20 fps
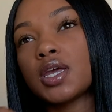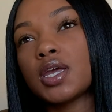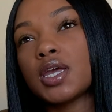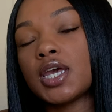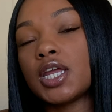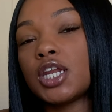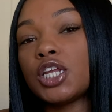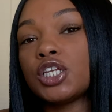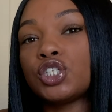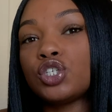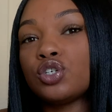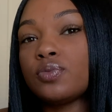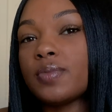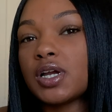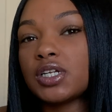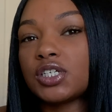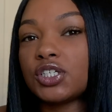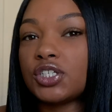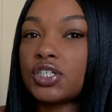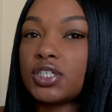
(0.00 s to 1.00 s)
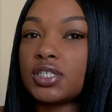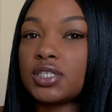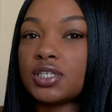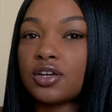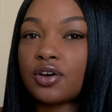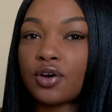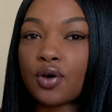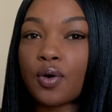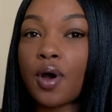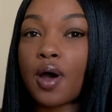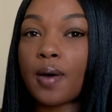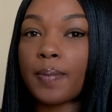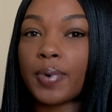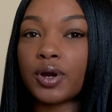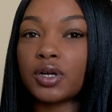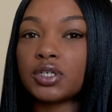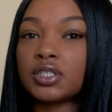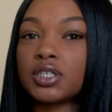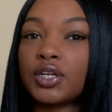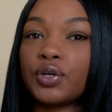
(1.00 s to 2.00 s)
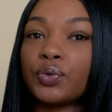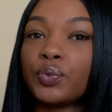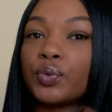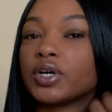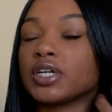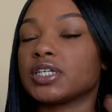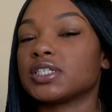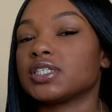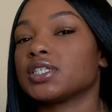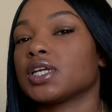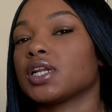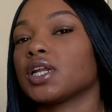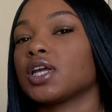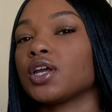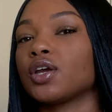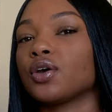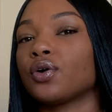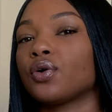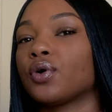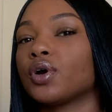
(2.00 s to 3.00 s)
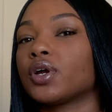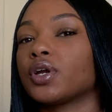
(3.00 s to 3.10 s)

And it's too much to just tell a person in one sitting or